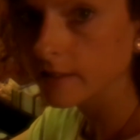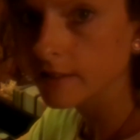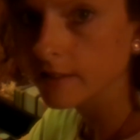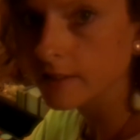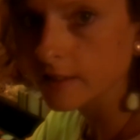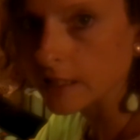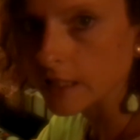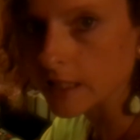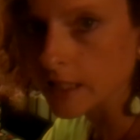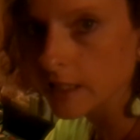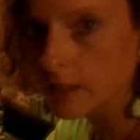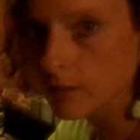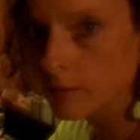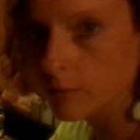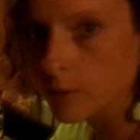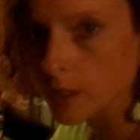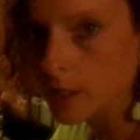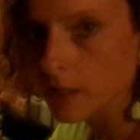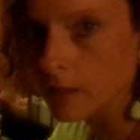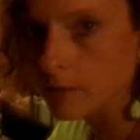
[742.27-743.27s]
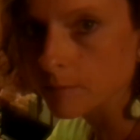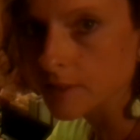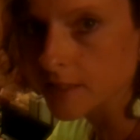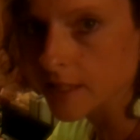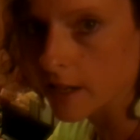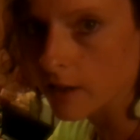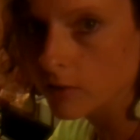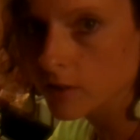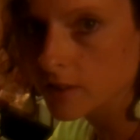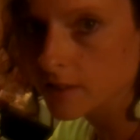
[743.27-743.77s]
see what comes
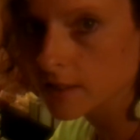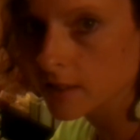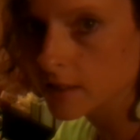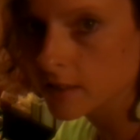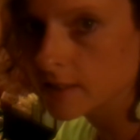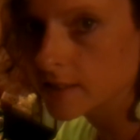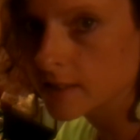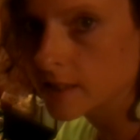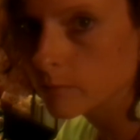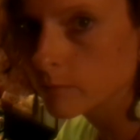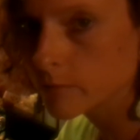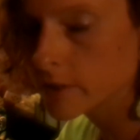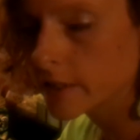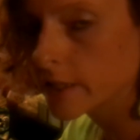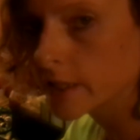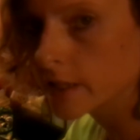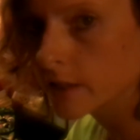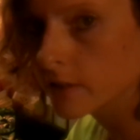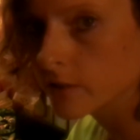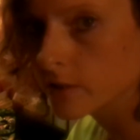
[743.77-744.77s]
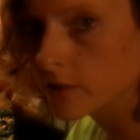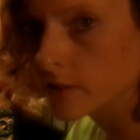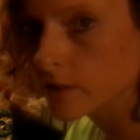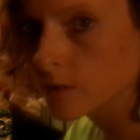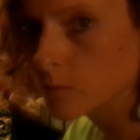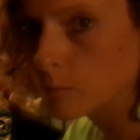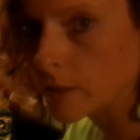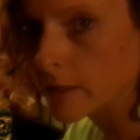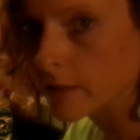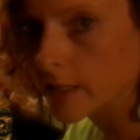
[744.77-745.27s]
out, because it seems like there's a
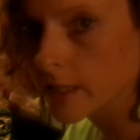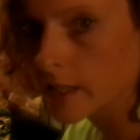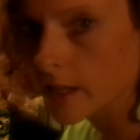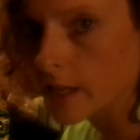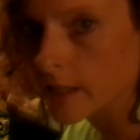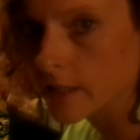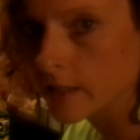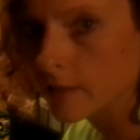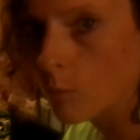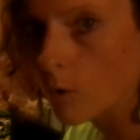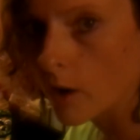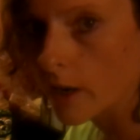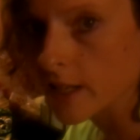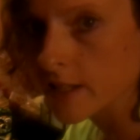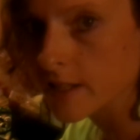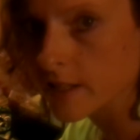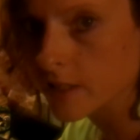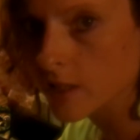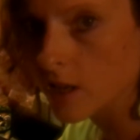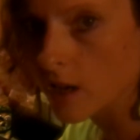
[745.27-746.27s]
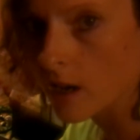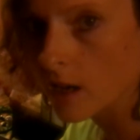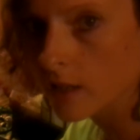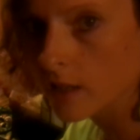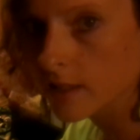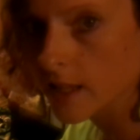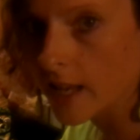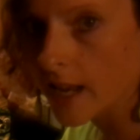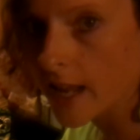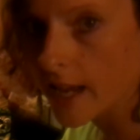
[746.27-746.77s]
spirit guide wanting to talk
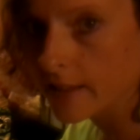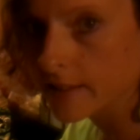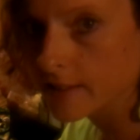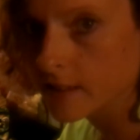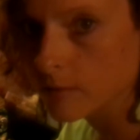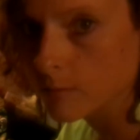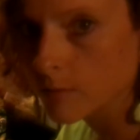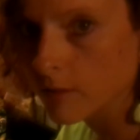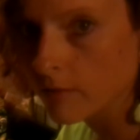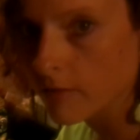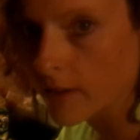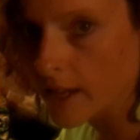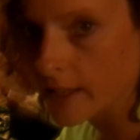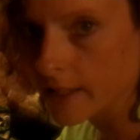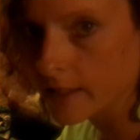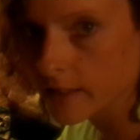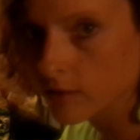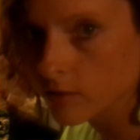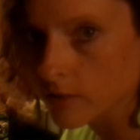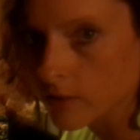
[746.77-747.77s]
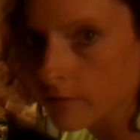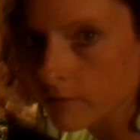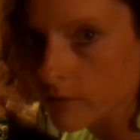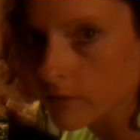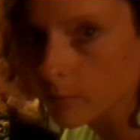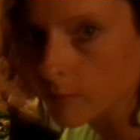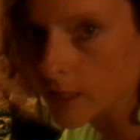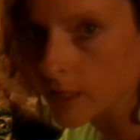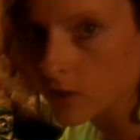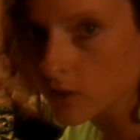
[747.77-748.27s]
that has some advice or
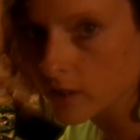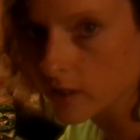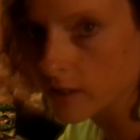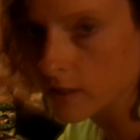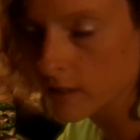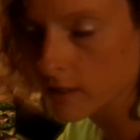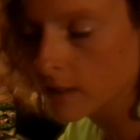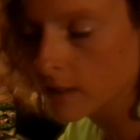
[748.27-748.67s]
information